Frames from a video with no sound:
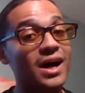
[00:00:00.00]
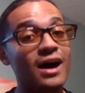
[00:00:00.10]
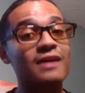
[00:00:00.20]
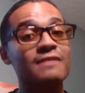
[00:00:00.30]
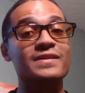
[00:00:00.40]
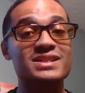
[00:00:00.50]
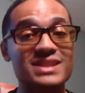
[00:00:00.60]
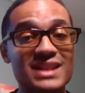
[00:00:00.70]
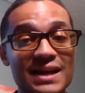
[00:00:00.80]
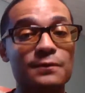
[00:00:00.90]
office
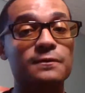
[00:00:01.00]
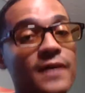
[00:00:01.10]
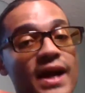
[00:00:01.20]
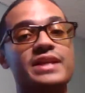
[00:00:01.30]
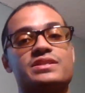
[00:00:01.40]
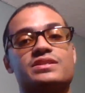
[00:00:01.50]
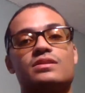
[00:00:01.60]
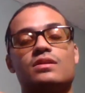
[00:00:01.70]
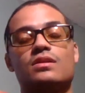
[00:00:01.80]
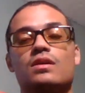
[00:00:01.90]
level fights
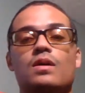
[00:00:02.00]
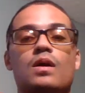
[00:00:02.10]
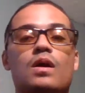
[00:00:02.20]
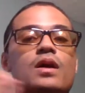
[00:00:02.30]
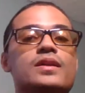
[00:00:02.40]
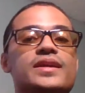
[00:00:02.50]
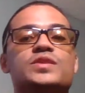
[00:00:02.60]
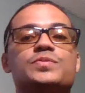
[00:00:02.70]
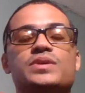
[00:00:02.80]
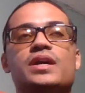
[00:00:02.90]
on E S
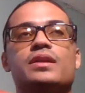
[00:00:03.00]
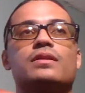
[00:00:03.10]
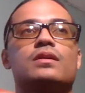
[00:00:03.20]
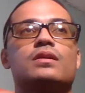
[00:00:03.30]
P N